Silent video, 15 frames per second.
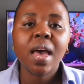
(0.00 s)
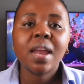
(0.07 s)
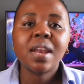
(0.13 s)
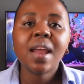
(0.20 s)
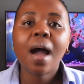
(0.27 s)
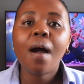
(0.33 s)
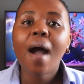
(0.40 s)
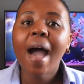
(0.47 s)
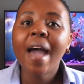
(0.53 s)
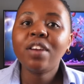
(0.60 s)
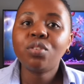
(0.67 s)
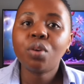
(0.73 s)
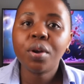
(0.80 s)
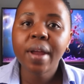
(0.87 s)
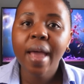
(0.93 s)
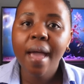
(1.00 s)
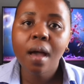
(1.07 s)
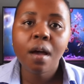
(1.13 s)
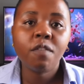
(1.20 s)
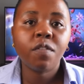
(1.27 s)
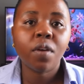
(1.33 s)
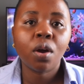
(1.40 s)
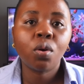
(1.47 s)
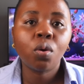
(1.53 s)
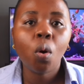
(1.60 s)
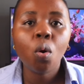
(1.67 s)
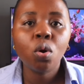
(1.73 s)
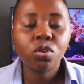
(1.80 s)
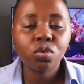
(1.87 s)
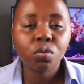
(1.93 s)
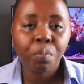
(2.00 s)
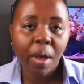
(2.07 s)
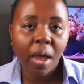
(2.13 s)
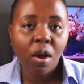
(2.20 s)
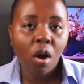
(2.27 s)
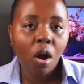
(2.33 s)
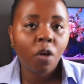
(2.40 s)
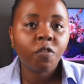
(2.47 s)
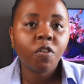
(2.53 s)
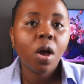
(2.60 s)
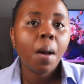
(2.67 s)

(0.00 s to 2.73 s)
Now, I don't have a goal to pay off